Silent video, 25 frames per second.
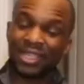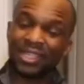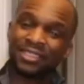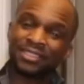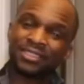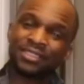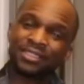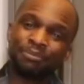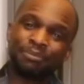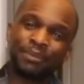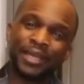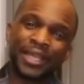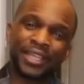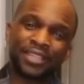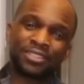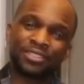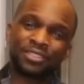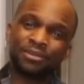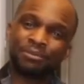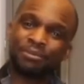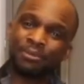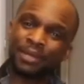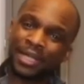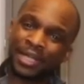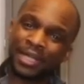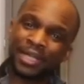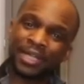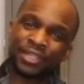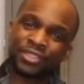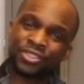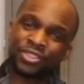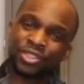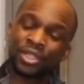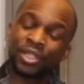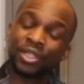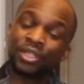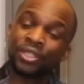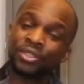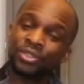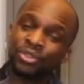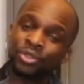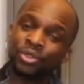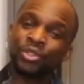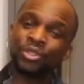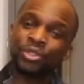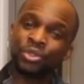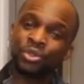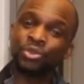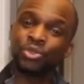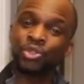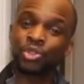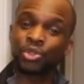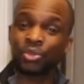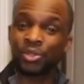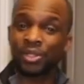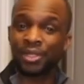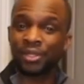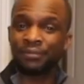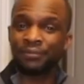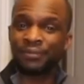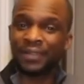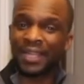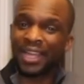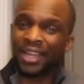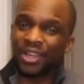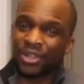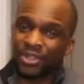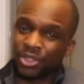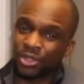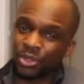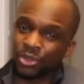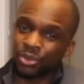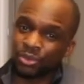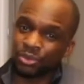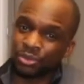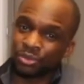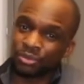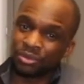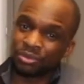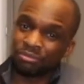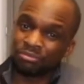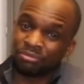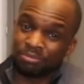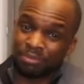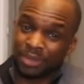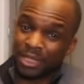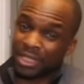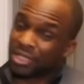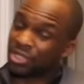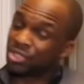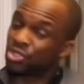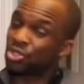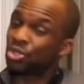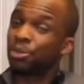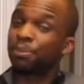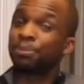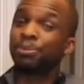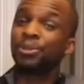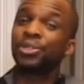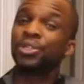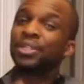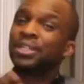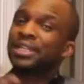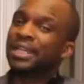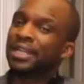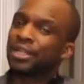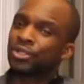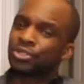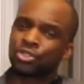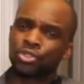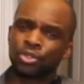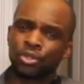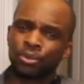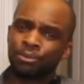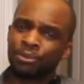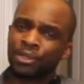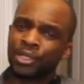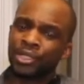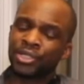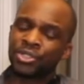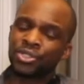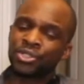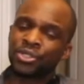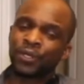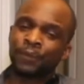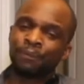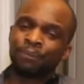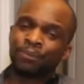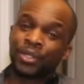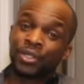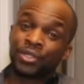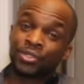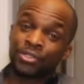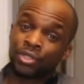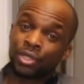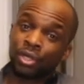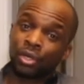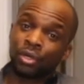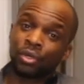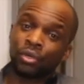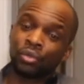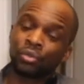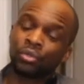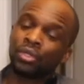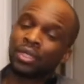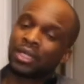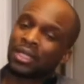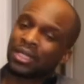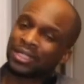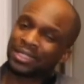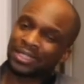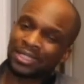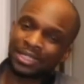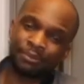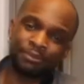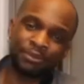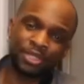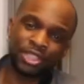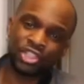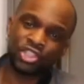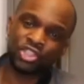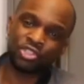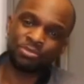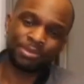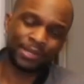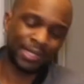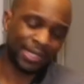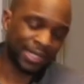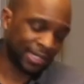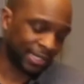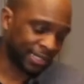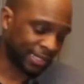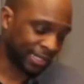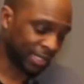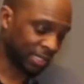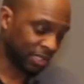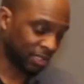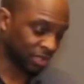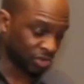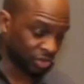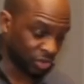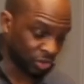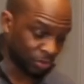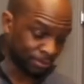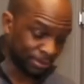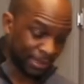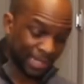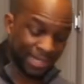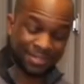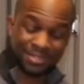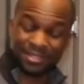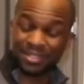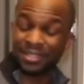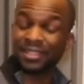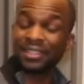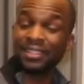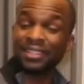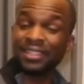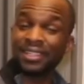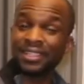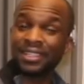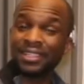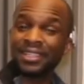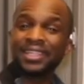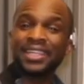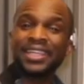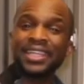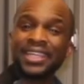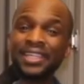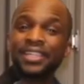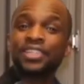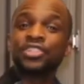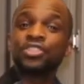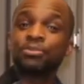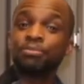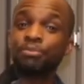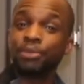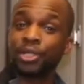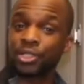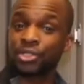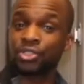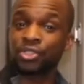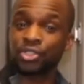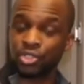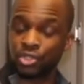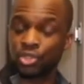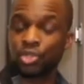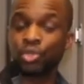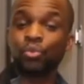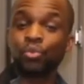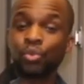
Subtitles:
to maximize your nutrient value because you're putting out so much. So let me explain that. You basically can eat as much as you